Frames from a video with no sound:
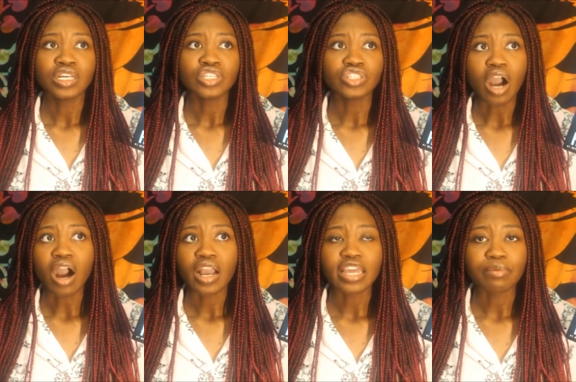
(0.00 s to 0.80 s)

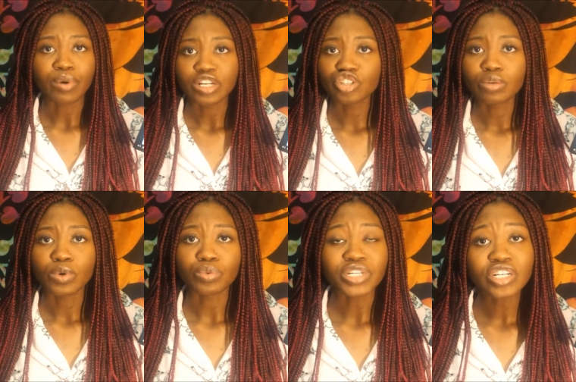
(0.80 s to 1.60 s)
young and
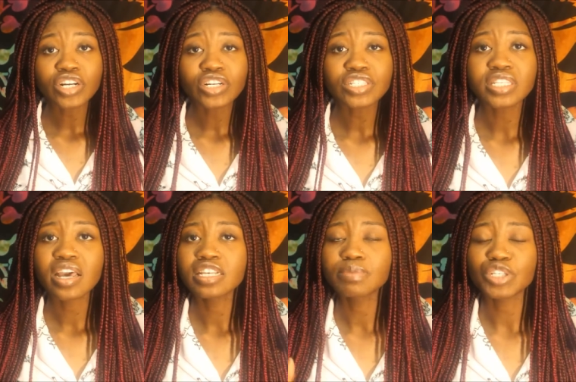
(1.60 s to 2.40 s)
impressionable readers,
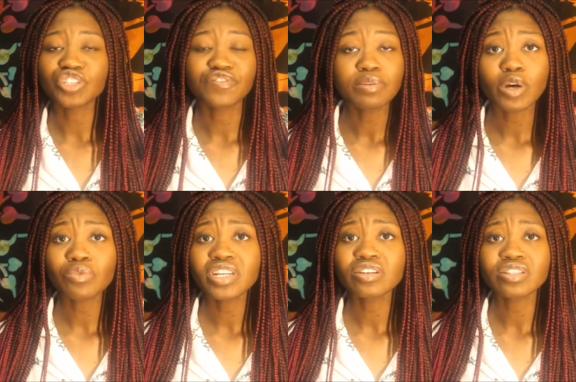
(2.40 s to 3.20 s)
especially female
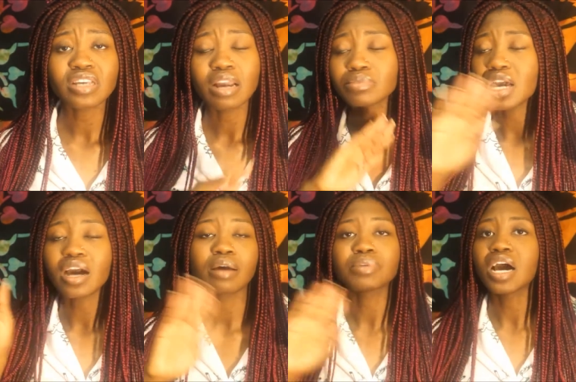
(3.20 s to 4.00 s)
readers. I'm
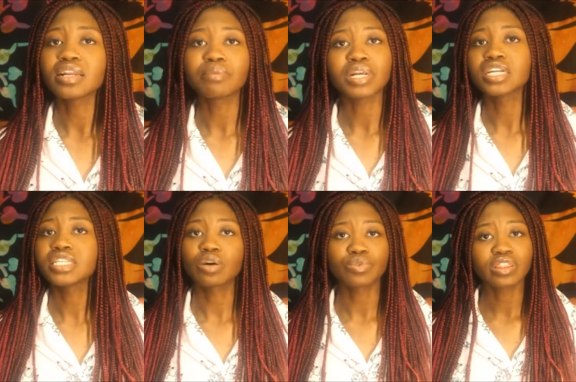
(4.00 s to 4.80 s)
not, I'm not, I'm not
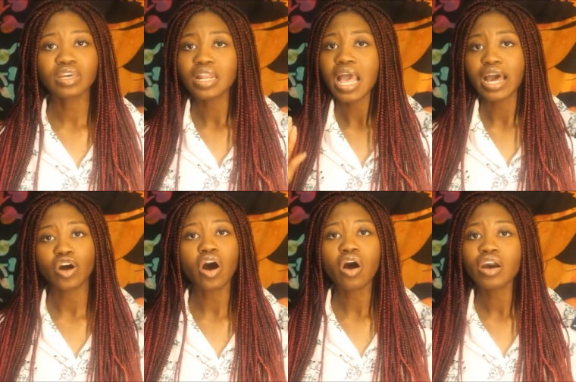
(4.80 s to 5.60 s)
down with it at
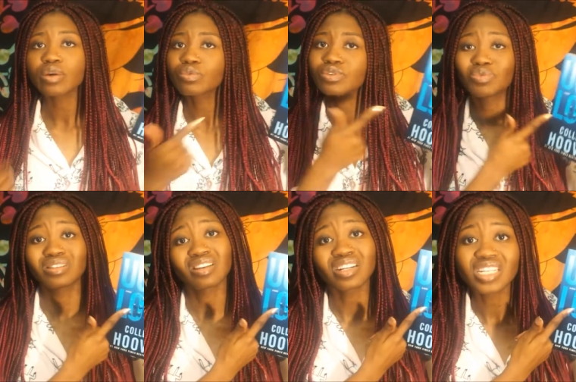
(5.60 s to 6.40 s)
all. It, it
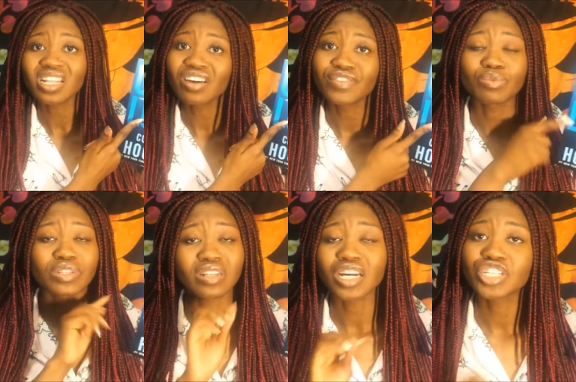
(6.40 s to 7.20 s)
was ugly love. It
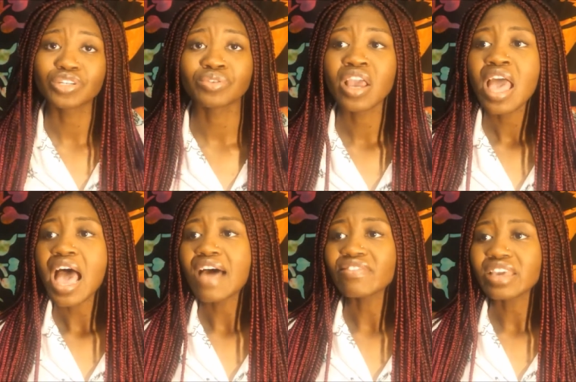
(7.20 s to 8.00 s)
was not cute.
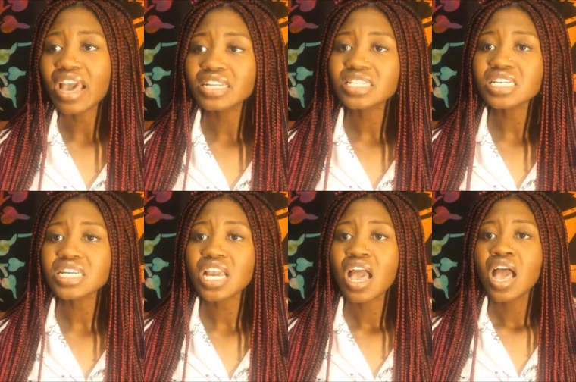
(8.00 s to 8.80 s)
And the
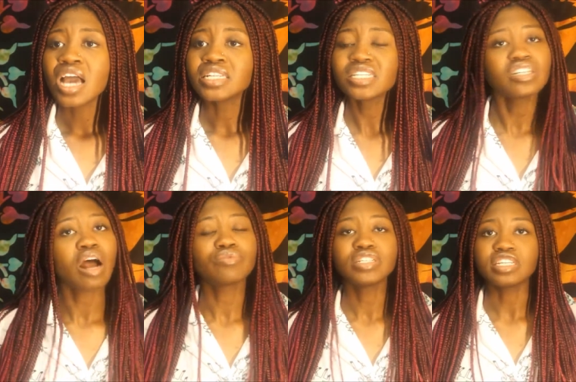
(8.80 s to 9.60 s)
ending did
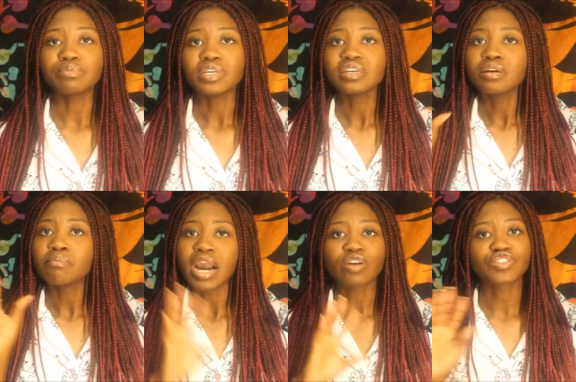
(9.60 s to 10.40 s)
not redeem
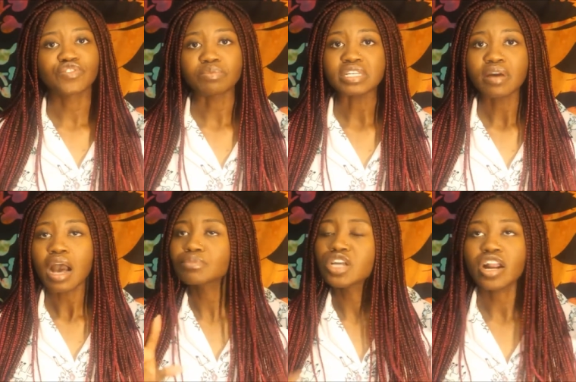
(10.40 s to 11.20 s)
Miles for me.
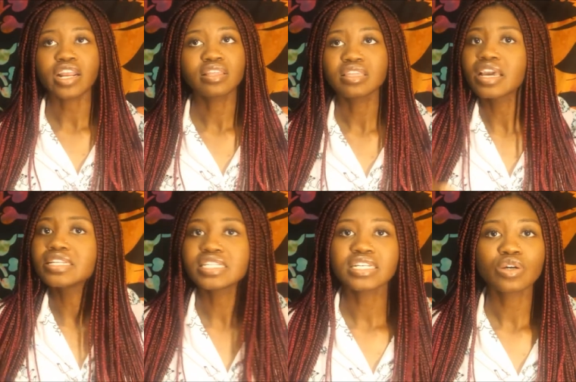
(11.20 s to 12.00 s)
I'm sorry. The
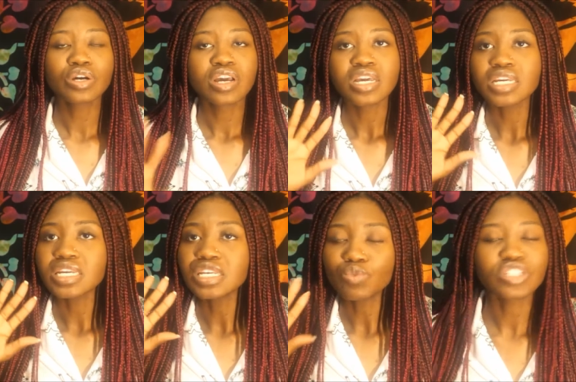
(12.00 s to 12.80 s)
ending,
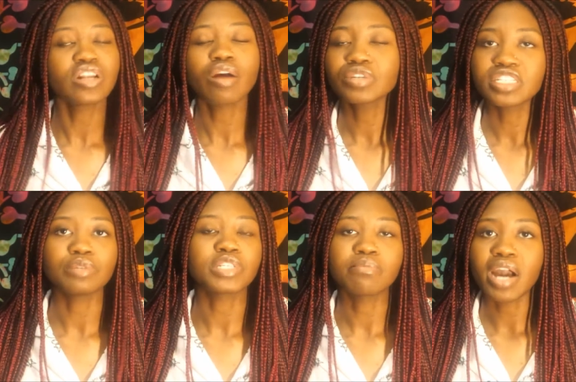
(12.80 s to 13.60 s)
he was not
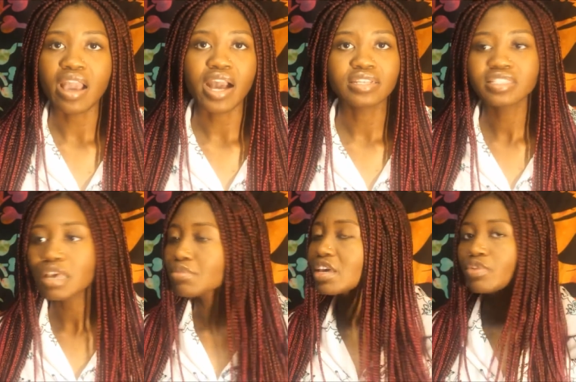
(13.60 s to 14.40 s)
redeemed in my eyes.
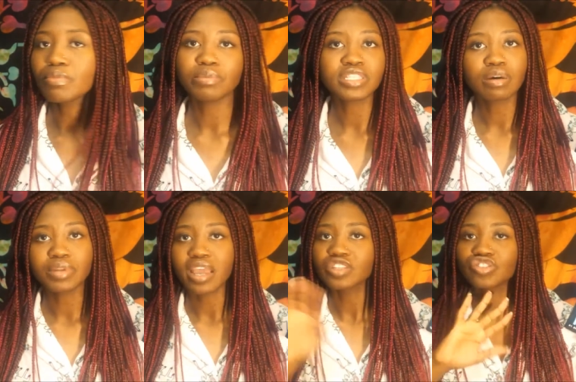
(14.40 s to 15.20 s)
Same thing with Maybe
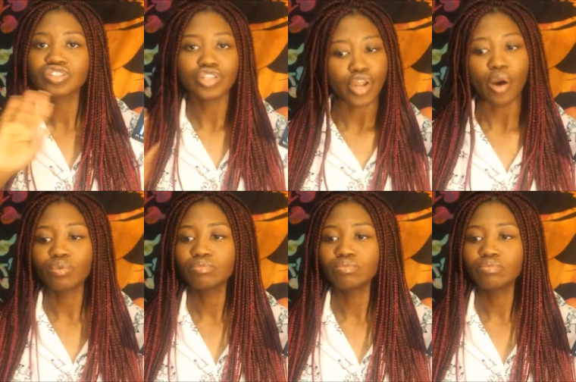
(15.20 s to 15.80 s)
Someday, just no.